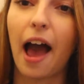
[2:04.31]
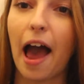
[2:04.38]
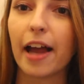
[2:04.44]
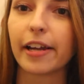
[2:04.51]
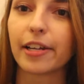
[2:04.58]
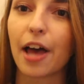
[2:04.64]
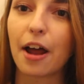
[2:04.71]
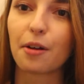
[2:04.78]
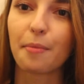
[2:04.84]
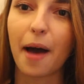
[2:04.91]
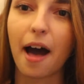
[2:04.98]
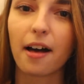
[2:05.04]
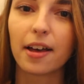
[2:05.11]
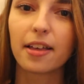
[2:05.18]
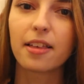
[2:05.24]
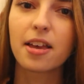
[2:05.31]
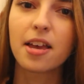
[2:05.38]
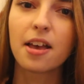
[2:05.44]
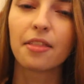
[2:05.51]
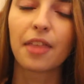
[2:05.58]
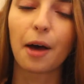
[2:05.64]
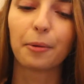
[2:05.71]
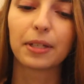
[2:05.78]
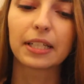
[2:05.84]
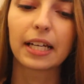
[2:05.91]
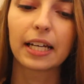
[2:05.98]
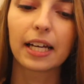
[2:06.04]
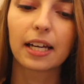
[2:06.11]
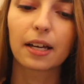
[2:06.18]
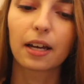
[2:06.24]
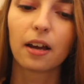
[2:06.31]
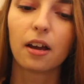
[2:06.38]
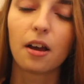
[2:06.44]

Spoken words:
eyeshadow palette that was like